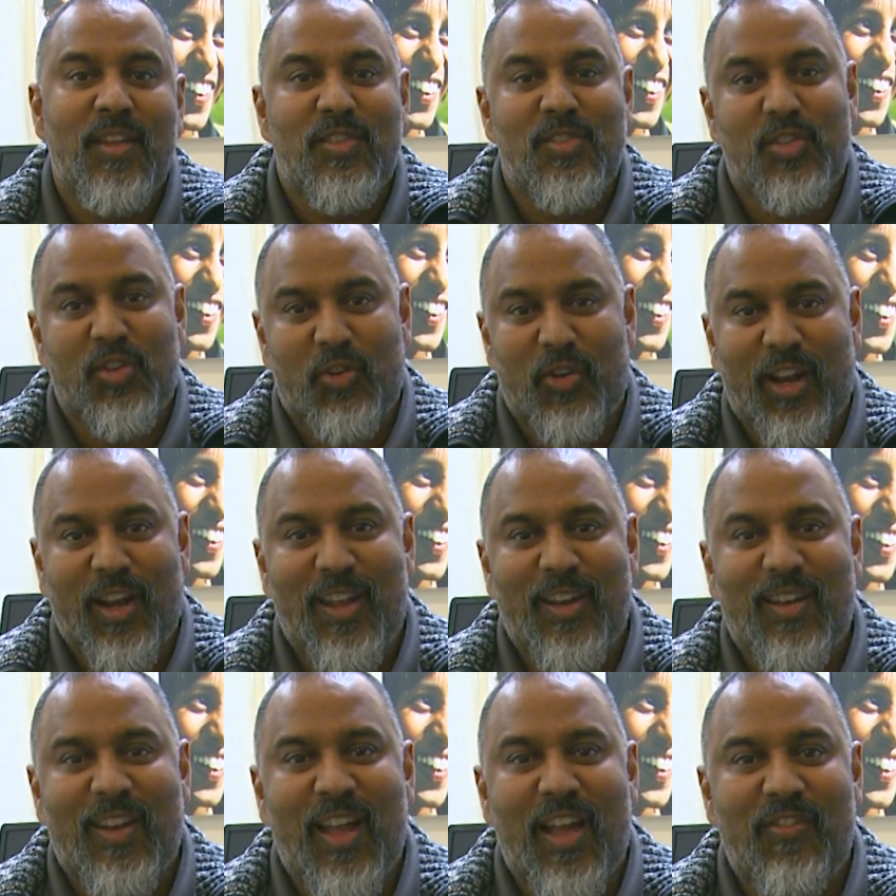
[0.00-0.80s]
It's a great
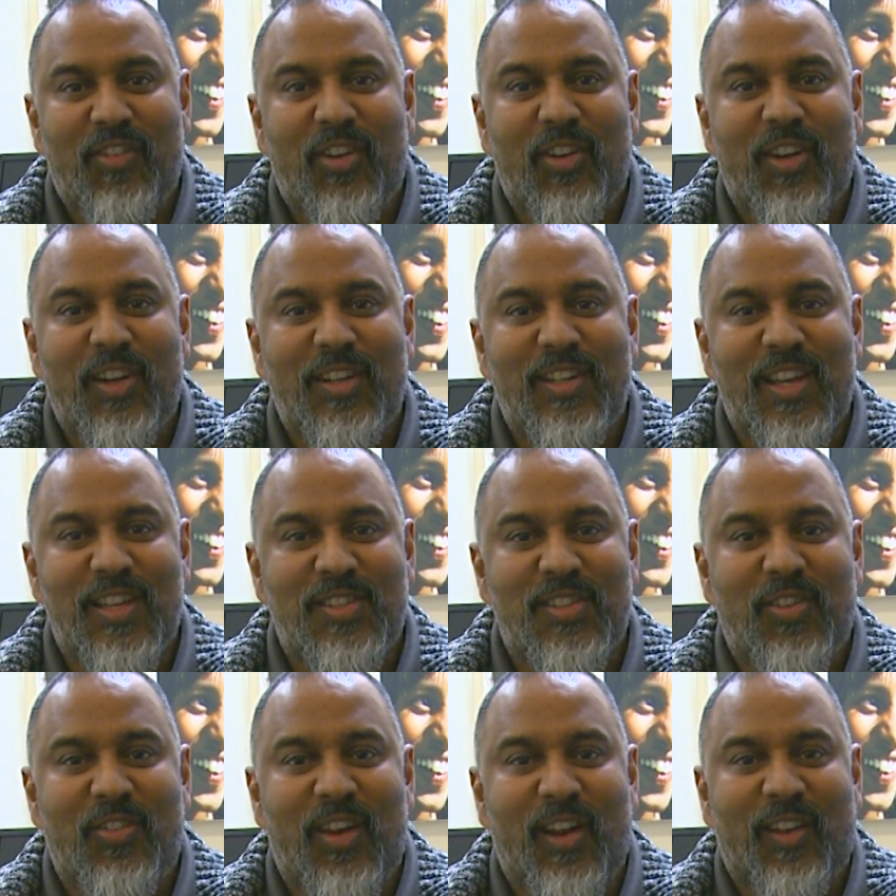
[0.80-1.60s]
idea to have your hearing
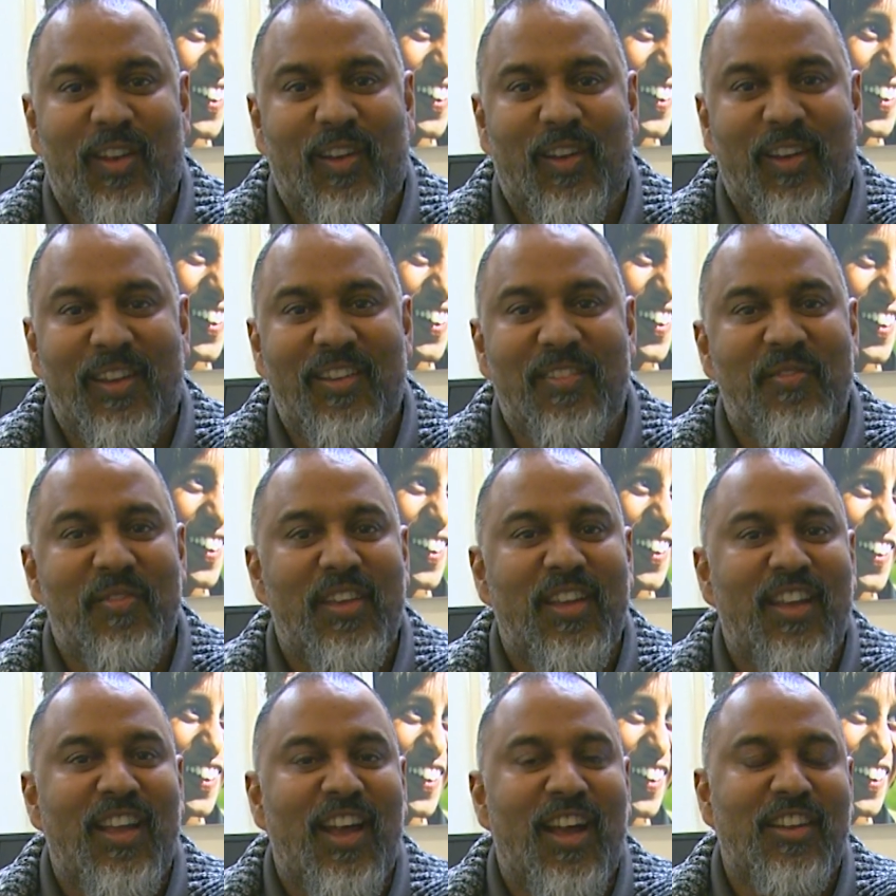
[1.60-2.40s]
tested regularly.
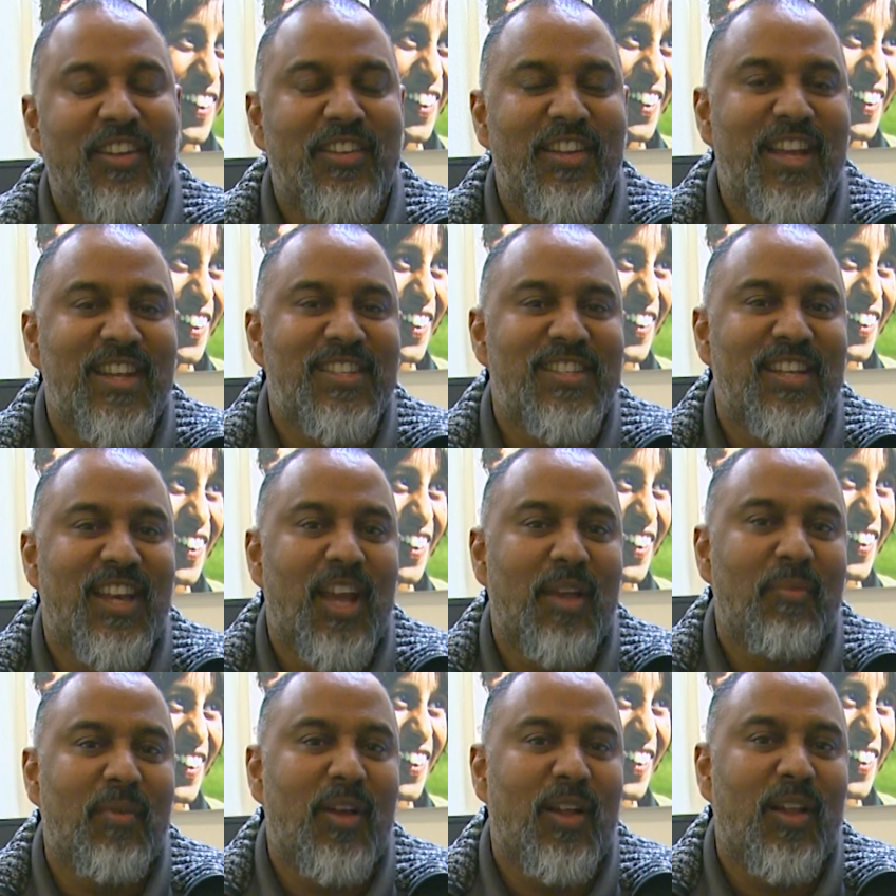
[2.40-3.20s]
Until next
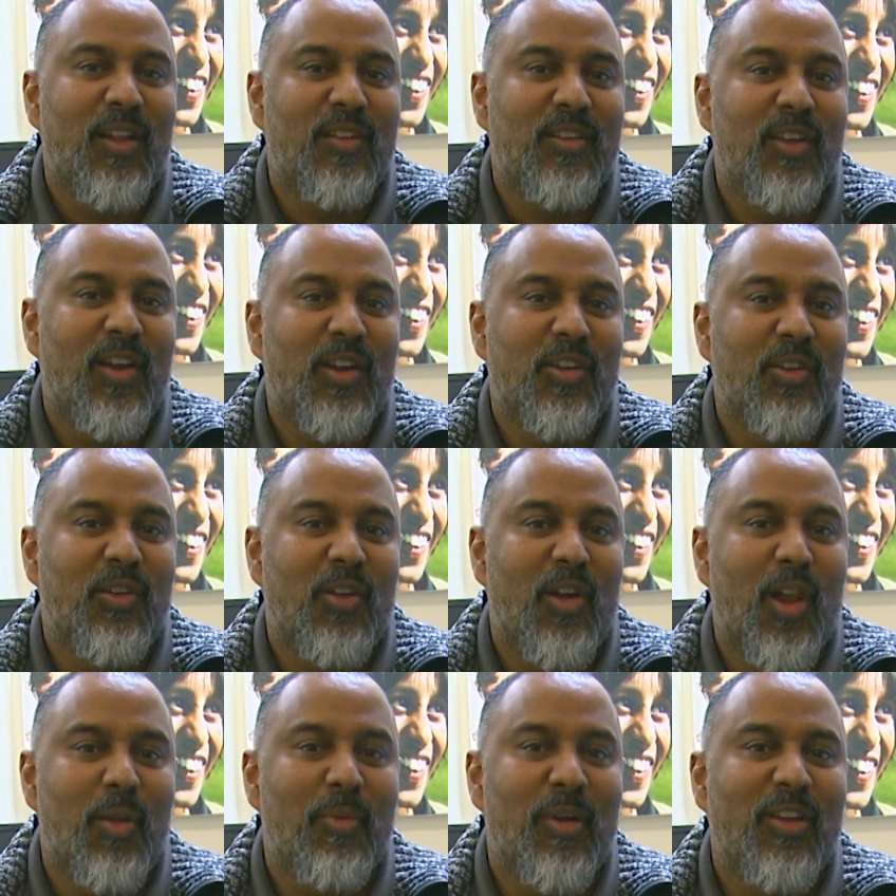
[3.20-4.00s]
time, I'll talk to
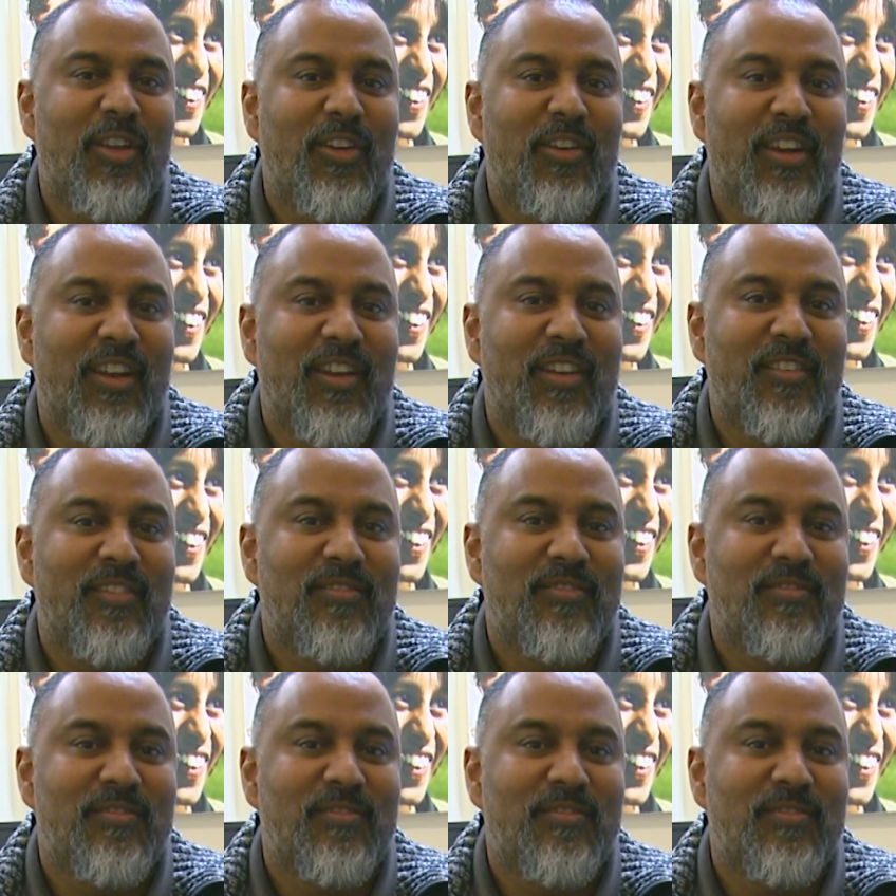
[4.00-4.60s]
you on All About Hearing.